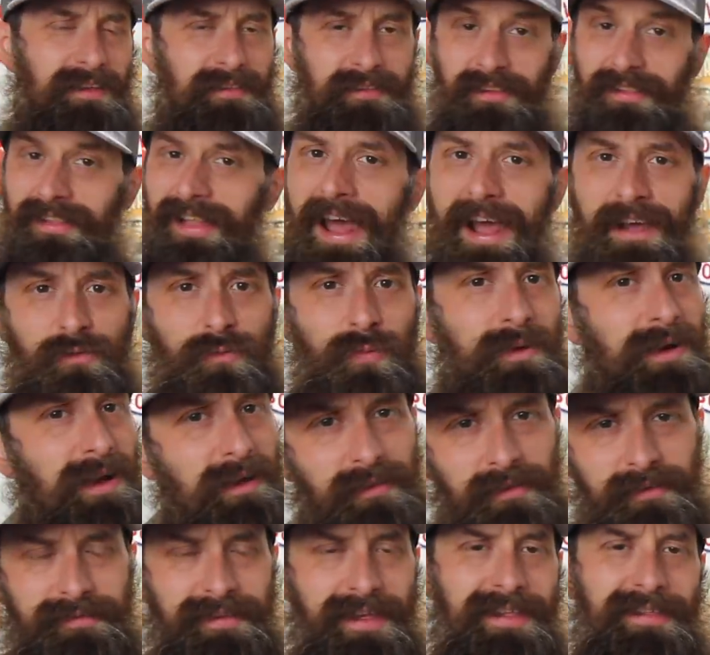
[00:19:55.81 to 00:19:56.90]
The last one I
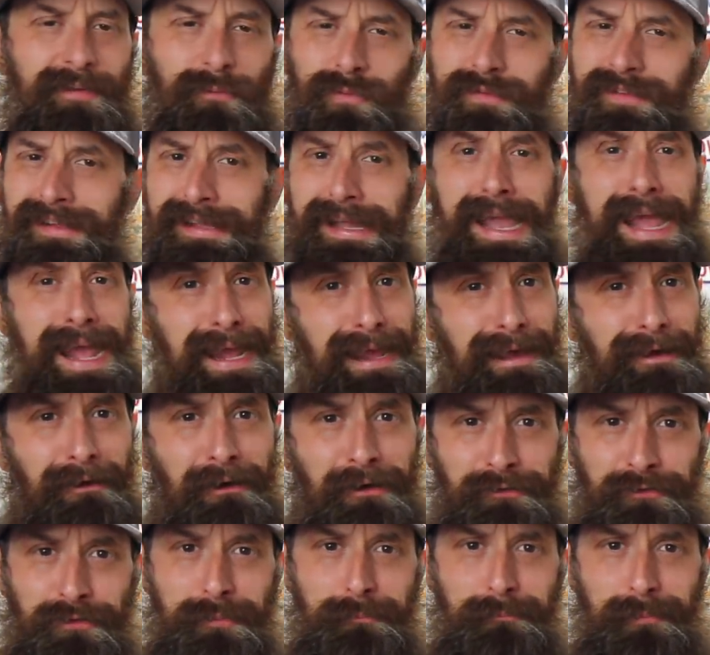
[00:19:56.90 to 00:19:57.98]
looked at was like
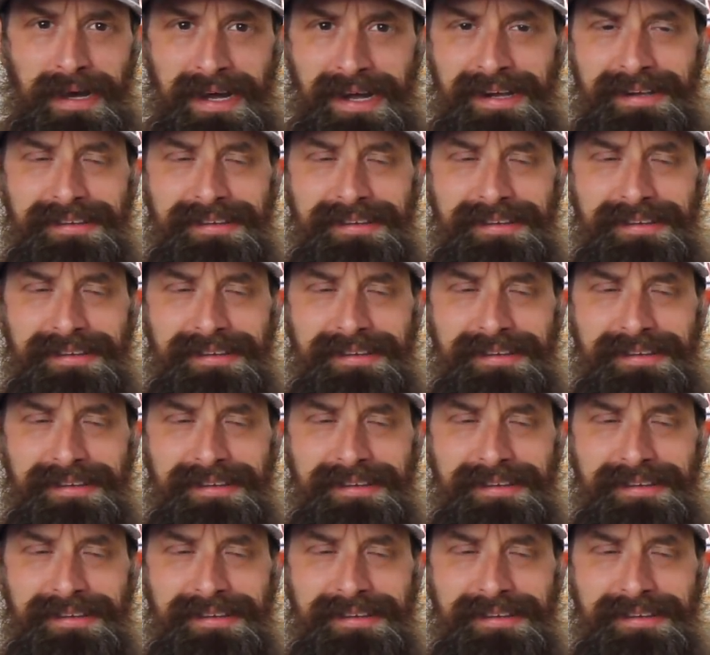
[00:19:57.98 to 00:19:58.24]
$800.